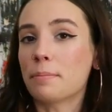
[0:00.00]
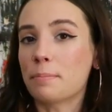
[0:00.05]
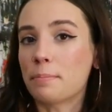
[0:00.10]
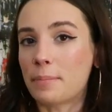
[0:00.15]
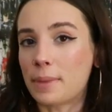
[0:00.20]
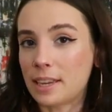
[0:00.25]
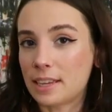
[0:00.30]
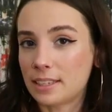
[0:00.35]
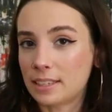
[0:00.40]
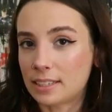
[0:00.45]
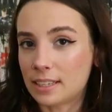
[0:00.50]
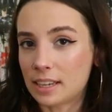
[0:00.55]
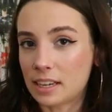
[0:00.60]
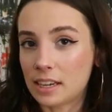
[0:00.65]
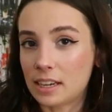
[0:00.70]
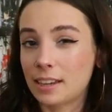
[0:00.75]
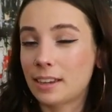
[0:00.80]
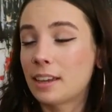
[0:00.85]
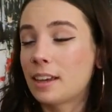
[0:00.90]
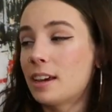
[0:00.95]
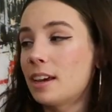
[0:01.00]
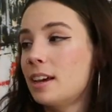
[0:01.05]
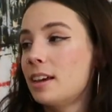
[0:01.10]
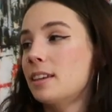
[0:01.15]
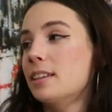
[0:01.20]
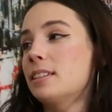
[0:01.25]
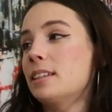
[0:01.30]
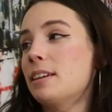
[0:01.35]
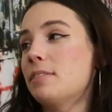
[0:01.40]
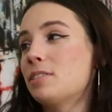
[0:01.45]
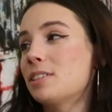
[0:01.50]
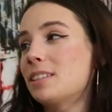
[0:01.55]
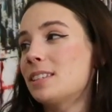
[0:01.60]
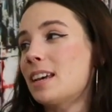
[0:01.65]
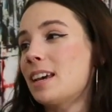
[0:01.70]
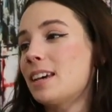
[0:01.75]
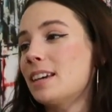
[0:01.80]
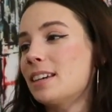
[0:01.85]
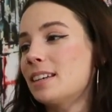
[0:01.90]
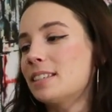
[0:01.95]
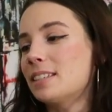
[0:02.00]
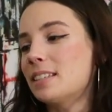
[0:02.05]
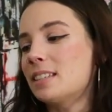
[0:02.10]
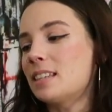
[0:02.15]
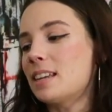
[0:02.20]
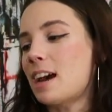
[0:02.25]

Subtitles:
amazing. Safe to Say is